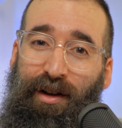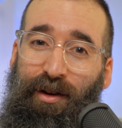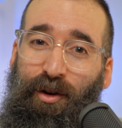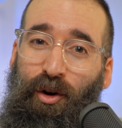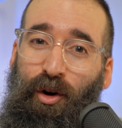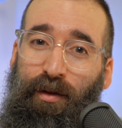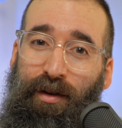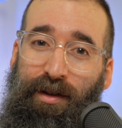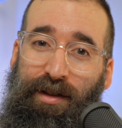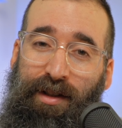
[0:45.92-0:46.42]
an
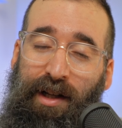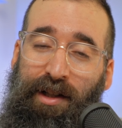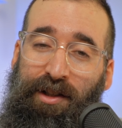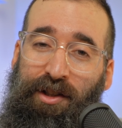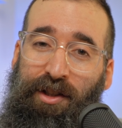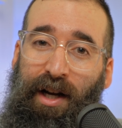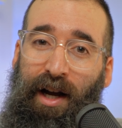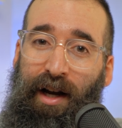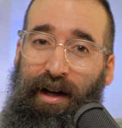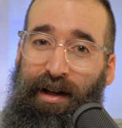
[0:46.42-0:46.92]

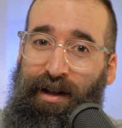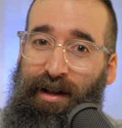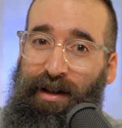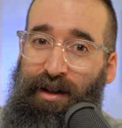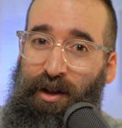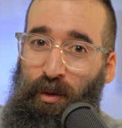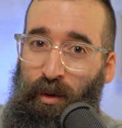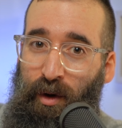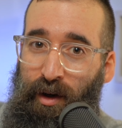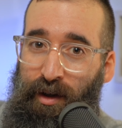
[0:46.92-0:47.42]
oversized jacket
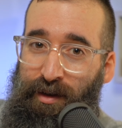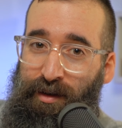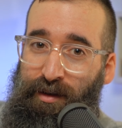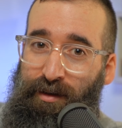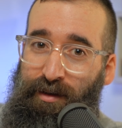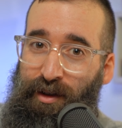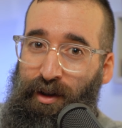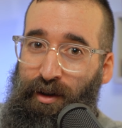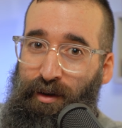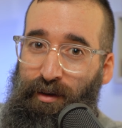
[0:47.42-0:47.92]
and you want
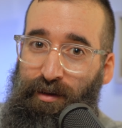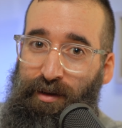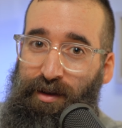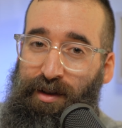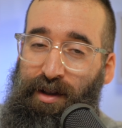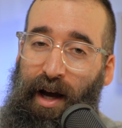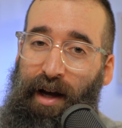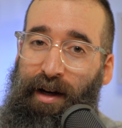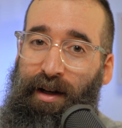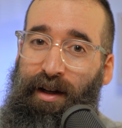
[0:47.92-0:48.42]
to,
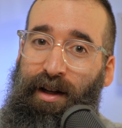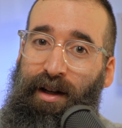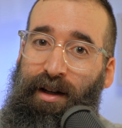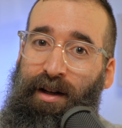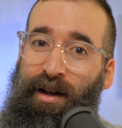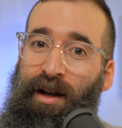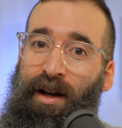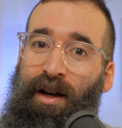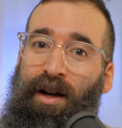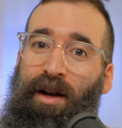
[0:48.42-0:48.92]
slide it
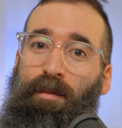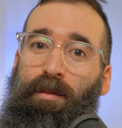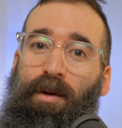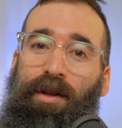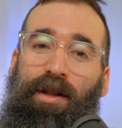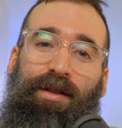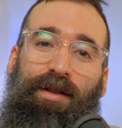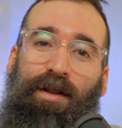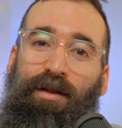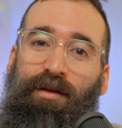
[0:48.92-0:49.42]
in, but
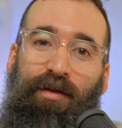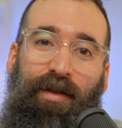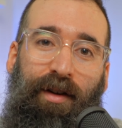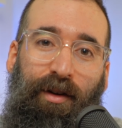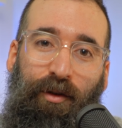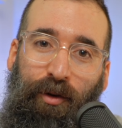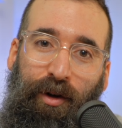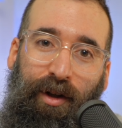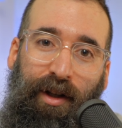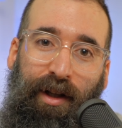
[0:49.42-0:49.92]
this can
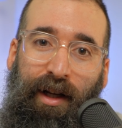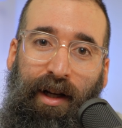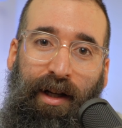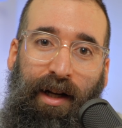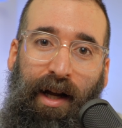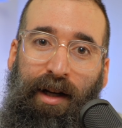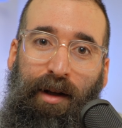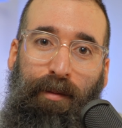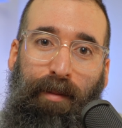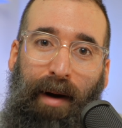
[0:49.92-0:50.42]
fit really in
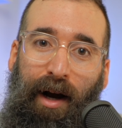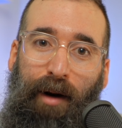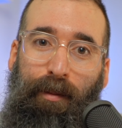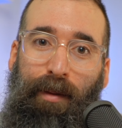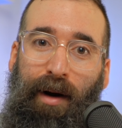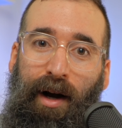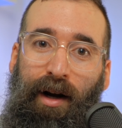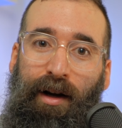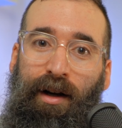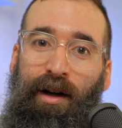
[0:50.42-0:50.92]
any
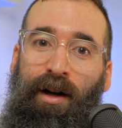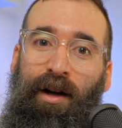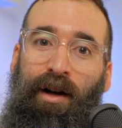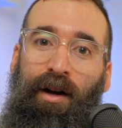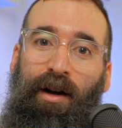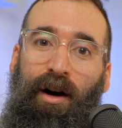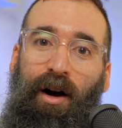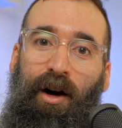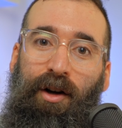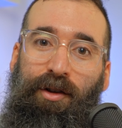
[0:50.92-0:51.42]
backpack.
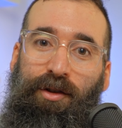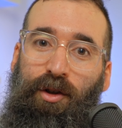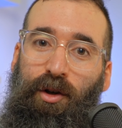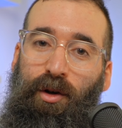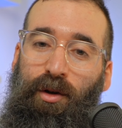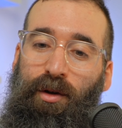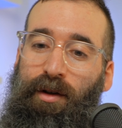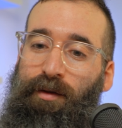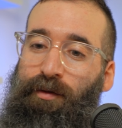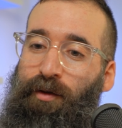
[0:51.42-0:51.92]

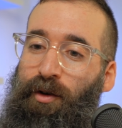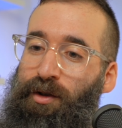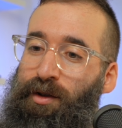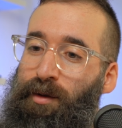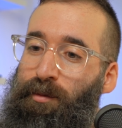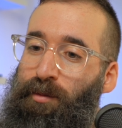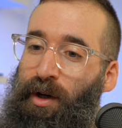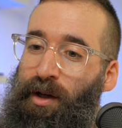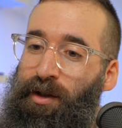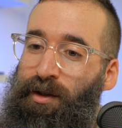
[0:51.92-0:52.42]
Also, first
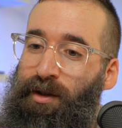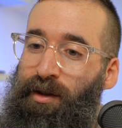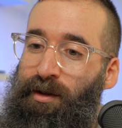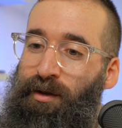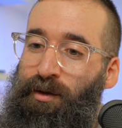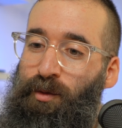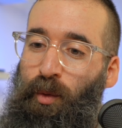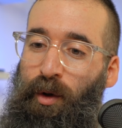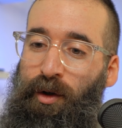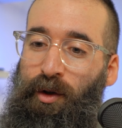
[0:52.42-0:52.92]

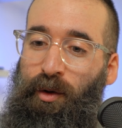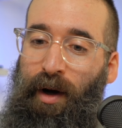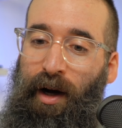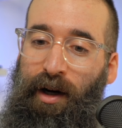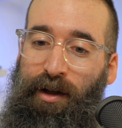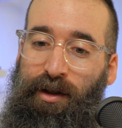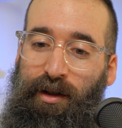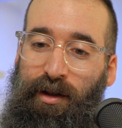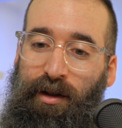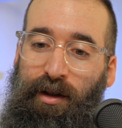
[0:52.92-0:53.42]
impressions, when you
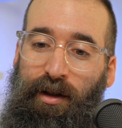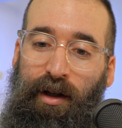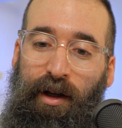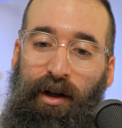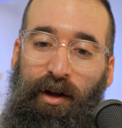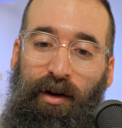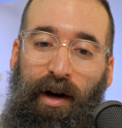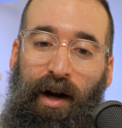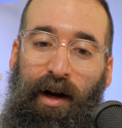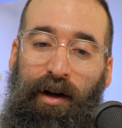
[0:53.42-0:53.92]
actually
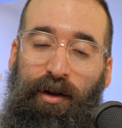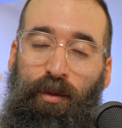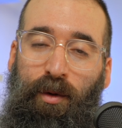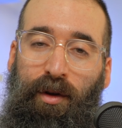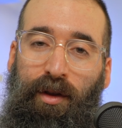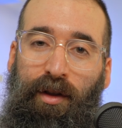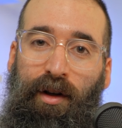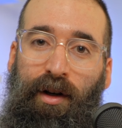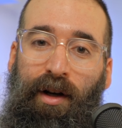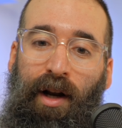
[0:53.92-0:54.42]
interact
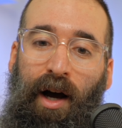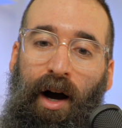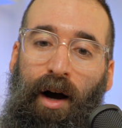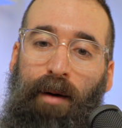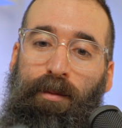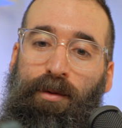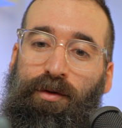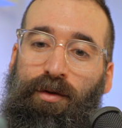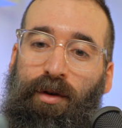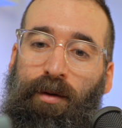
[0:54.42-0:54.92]
with the
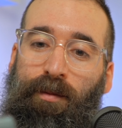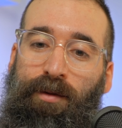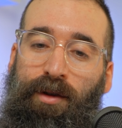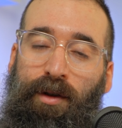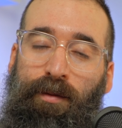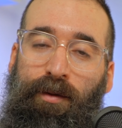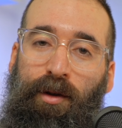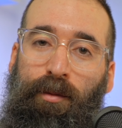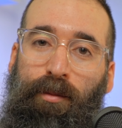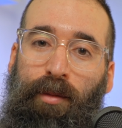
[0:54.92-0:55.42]
knobs from
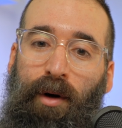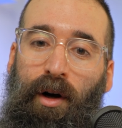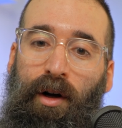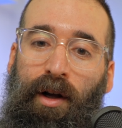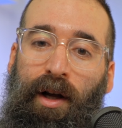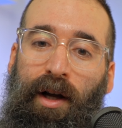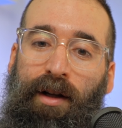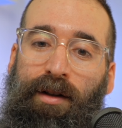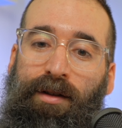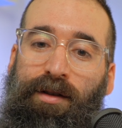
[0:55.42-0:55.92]
some of the ball
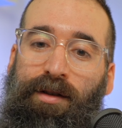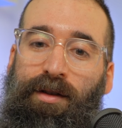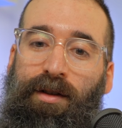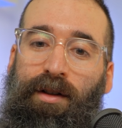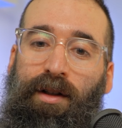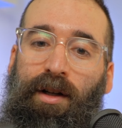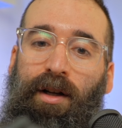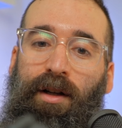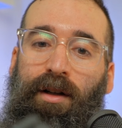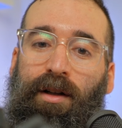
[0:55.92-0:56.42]
heads,
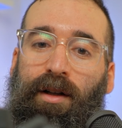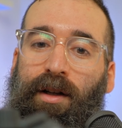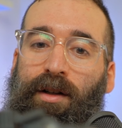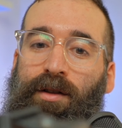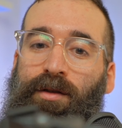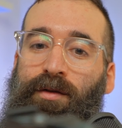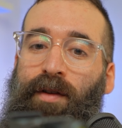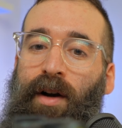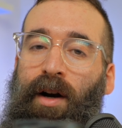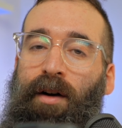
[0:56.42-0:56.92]
it
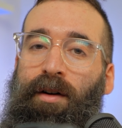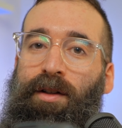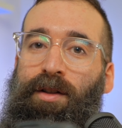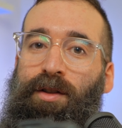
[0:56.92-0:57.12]
is very